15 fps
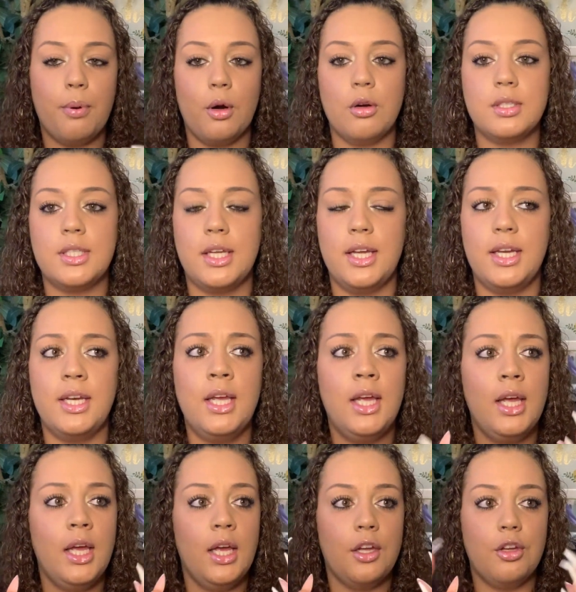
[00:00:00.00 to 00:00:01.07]
person,
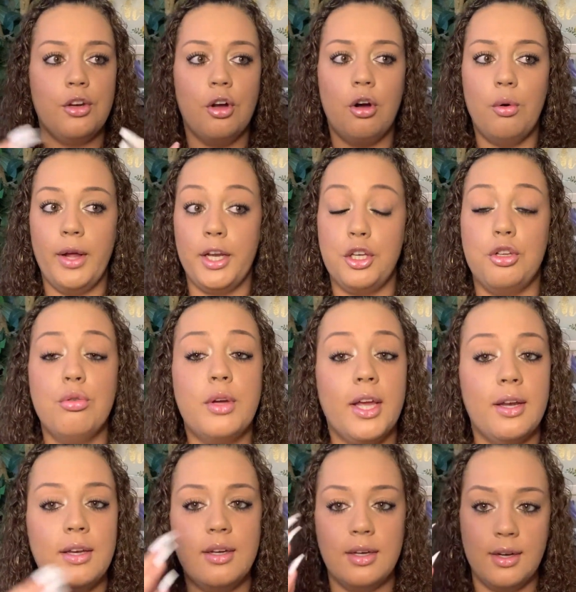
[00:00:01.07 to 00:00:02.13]
you know, and you
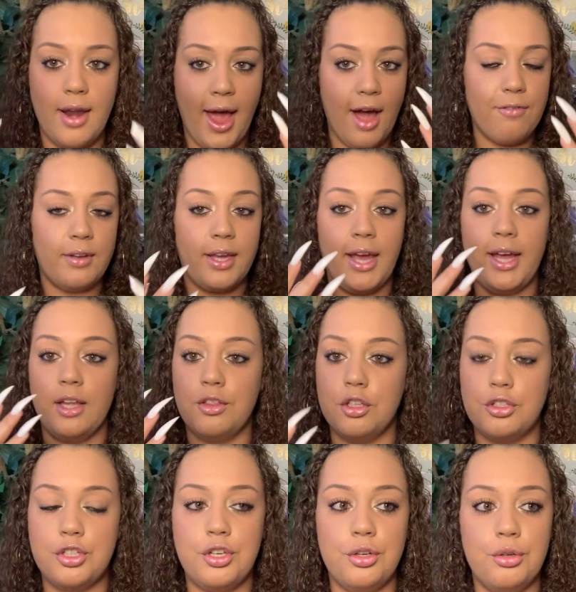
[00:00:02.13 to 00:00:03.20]
can navigate the
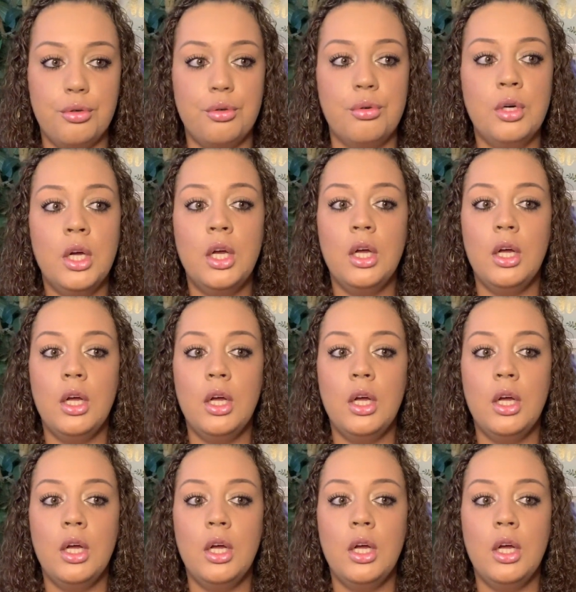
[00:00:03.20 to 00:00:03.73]
two,